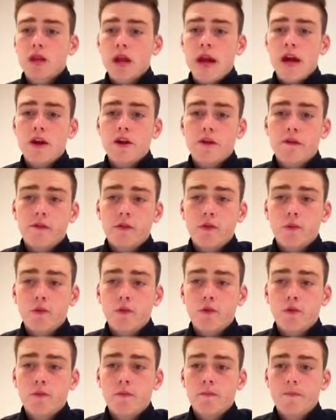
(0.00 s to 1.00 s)
head over the
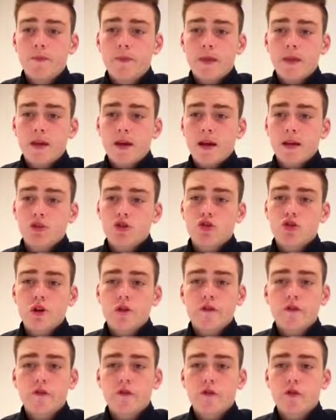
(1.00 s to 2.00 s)
ball, and
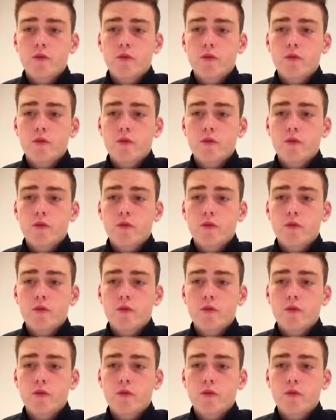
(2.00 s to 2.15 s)
strike through